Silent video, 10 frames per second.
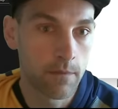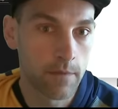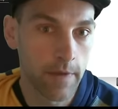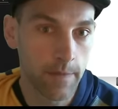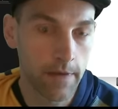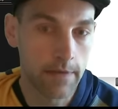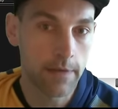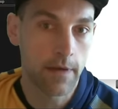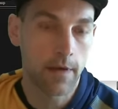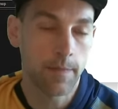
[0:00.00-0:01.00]
They play
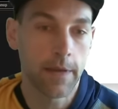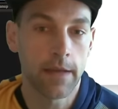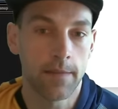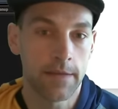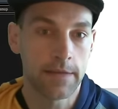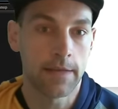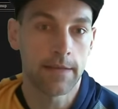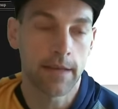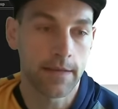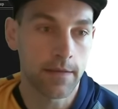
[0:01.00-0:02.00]
Glenhawk picking up the
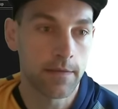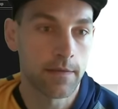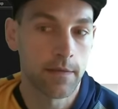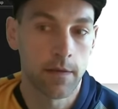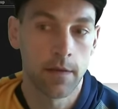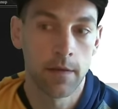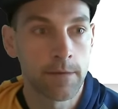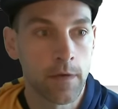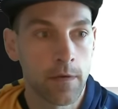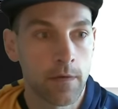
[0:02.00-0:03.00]
synthesizer.
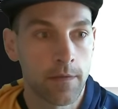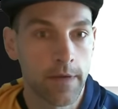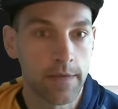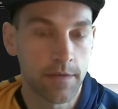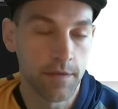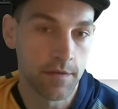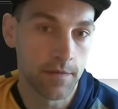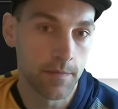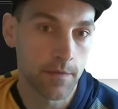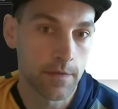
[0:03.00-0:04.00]
Finds a
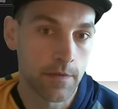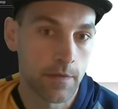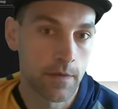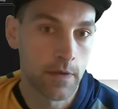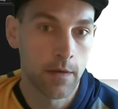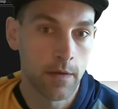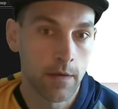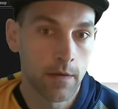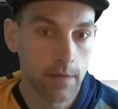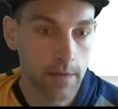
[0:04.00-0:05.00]
Gingerbrute.
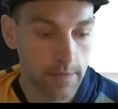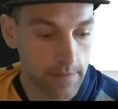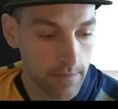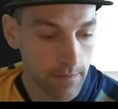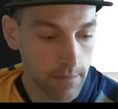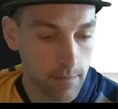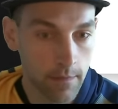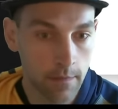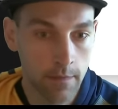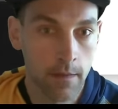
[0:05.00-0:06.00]
Gets in.
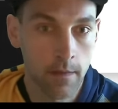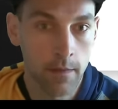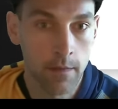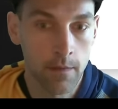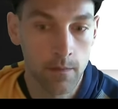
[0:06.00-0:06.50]
We're